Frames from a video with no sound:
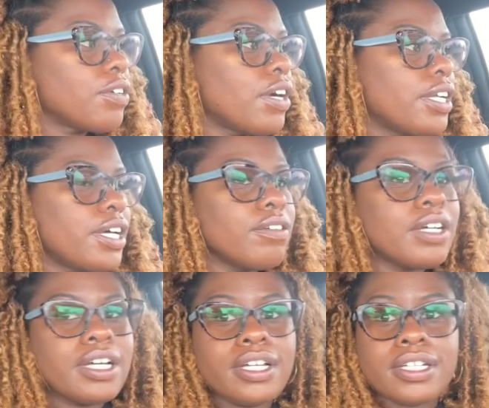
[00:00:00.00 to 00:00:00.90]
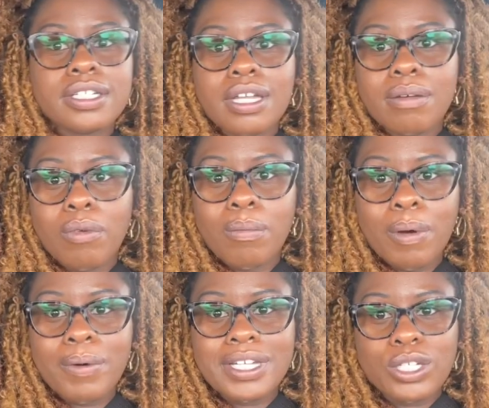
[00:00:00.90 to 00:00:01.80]
right now, guys. I'm on my
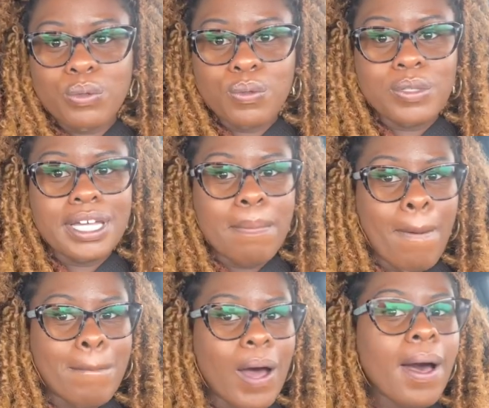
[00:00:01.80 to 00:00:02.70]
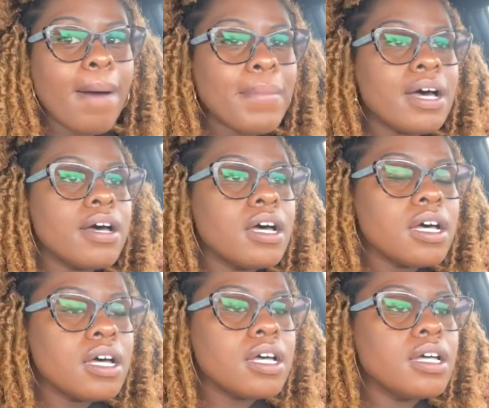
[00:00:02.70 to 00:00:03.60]
way to get my
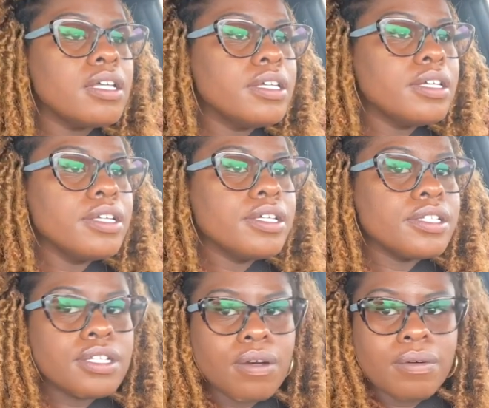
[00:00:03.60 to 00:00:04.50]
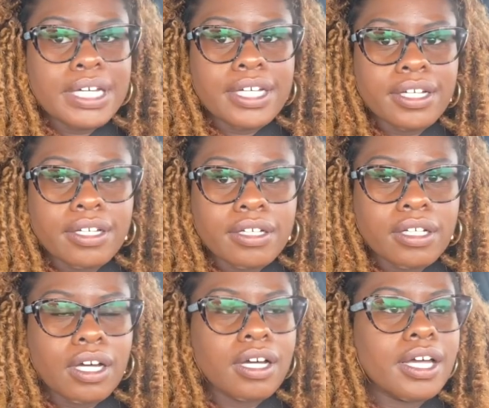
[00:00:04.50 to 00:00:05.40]
mama so we can
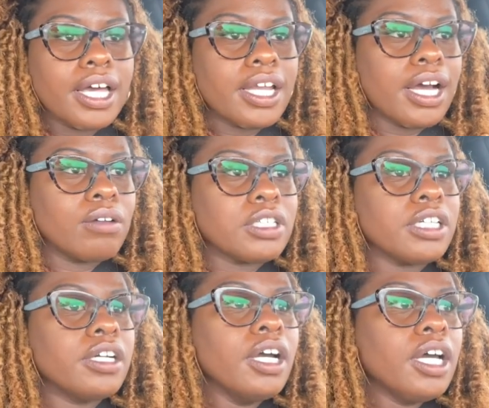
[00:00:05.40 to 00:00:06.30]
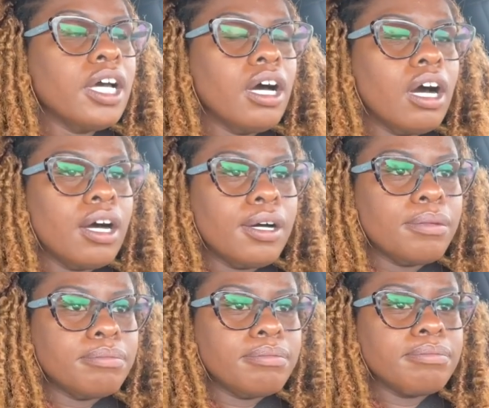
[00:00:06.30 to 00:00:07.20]
head out there.
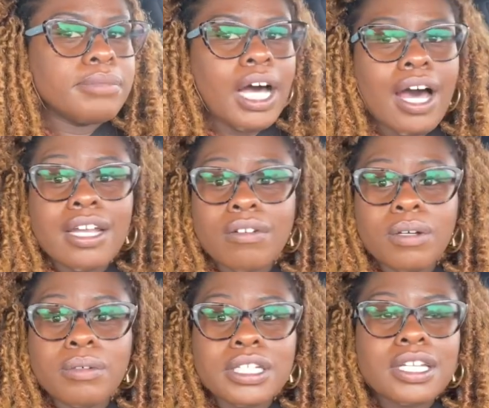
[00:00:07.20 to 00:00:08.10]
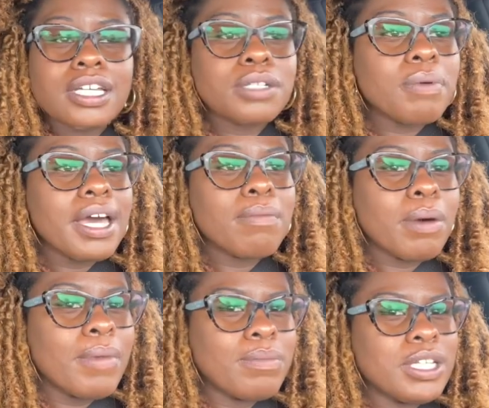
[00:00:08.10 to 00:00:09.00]
I don't know what to expect. My
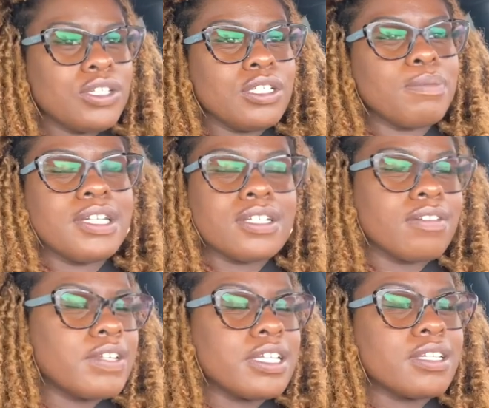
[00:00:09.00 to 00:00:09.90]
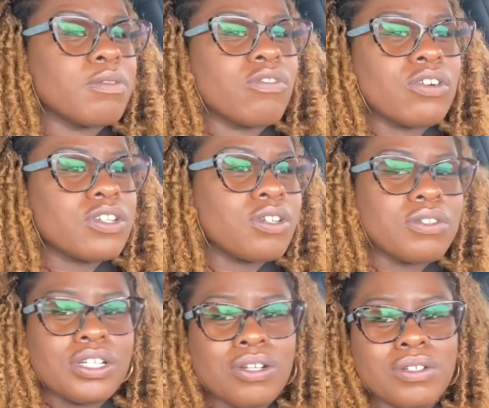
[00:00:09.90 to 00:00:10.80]
mom said she's been in stuff like this before, so
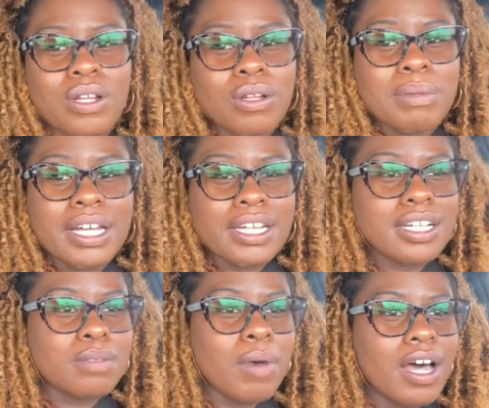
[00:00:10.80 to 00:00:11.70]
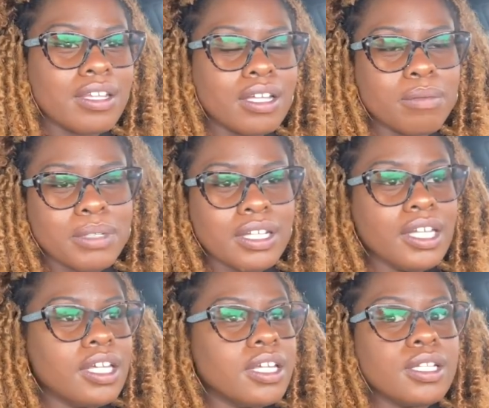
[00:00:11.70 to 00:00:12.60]
she knows all about it, because my Aunt Thelma
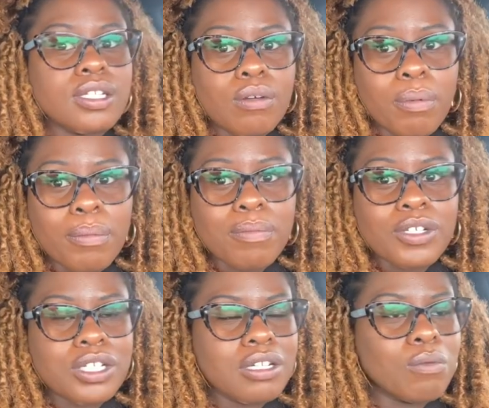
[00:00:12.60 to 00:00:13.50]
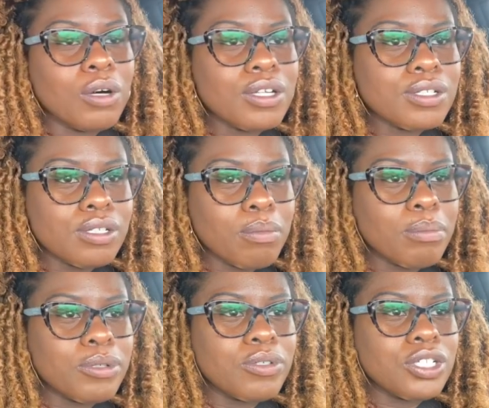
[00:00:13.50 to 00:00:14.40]
is super, she was super
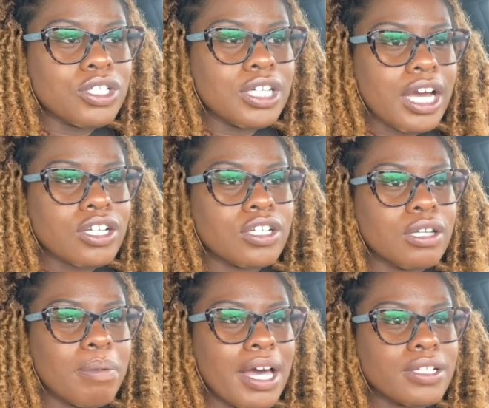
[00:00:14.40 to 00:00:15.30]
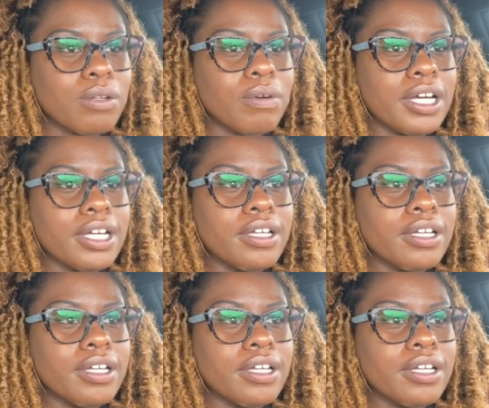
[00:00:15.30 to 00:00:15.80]
bougie. She actually passed away